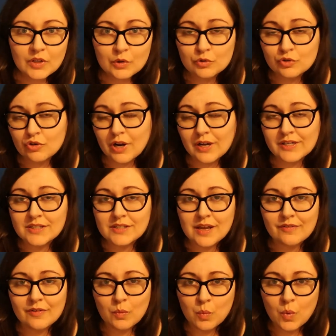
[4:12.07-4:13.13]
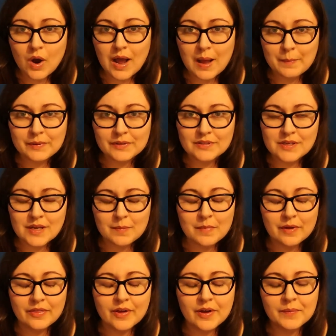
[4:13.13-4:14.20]
try and discover what happened to her
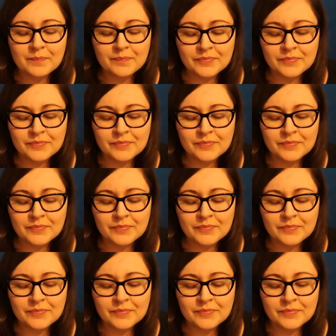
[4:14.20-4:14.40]
mother.